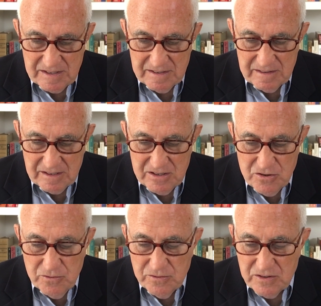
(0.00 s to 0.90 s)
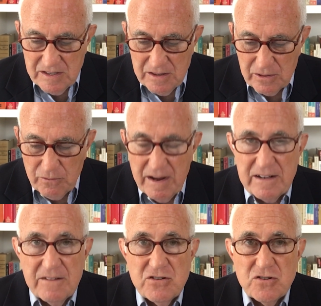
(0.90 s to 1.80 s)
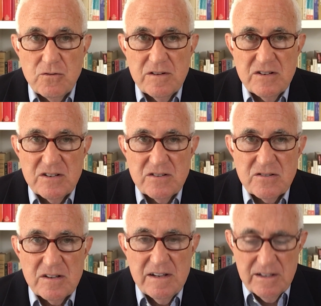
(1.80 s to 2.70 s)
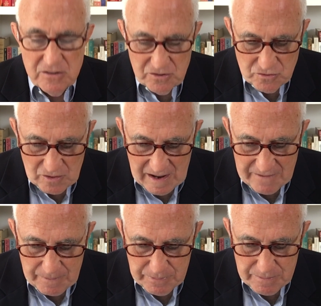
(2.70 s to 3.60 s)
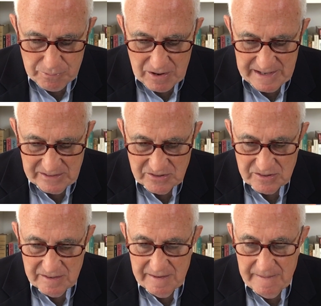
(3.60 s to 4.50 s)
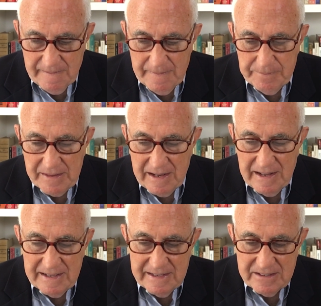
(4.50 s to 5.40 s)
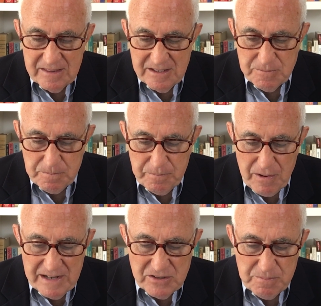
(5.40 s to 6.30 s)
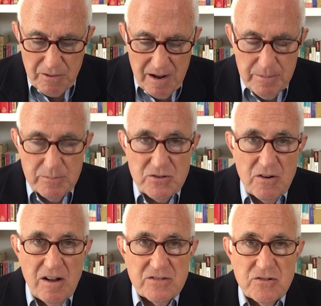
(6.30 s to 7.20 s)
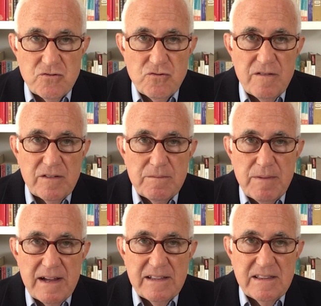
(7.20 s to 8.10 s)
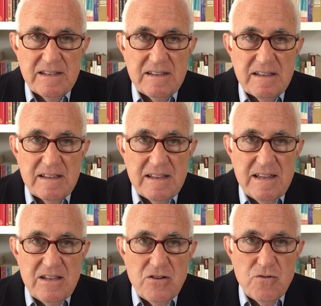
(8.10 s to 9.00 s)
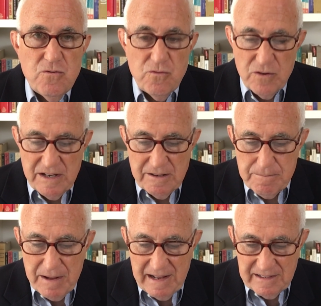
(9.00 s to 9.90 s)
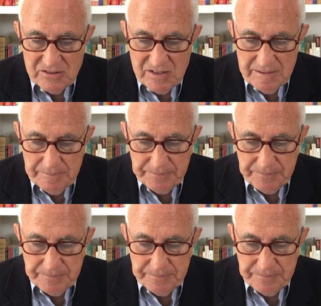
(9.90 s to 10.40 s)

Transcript: They, they use the threat of shortages to drive up the price. Uh, these price problems are also driven by the EU green policy.